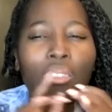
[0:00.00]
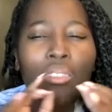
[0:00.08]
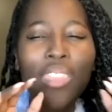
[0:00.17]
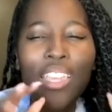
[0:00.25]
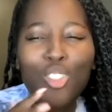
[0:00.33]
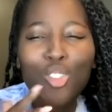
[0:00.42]

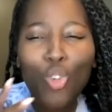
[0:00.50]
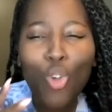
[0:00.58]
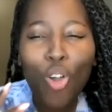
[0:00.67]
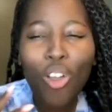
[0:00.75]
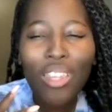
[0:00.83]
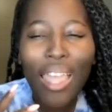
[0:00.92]
there's
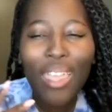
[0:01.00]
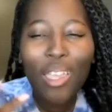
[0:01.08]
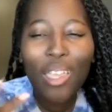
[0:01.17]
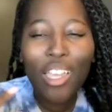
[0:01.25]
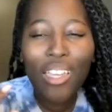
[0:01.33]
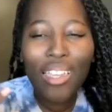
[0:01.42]
not
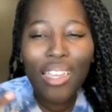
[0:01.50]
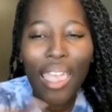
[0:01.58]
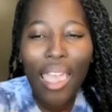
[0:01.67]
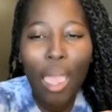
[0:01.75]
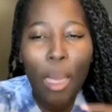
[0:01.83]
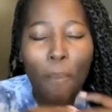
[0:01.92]
like
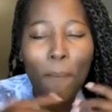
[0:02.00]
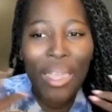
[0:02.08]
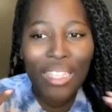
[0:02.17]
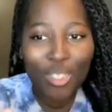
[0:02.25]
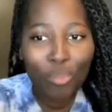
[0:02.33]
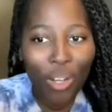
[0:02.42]

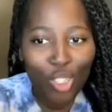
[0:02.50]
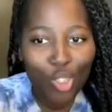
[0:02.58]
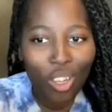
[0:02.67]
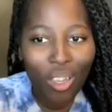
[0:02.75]
immense pressure,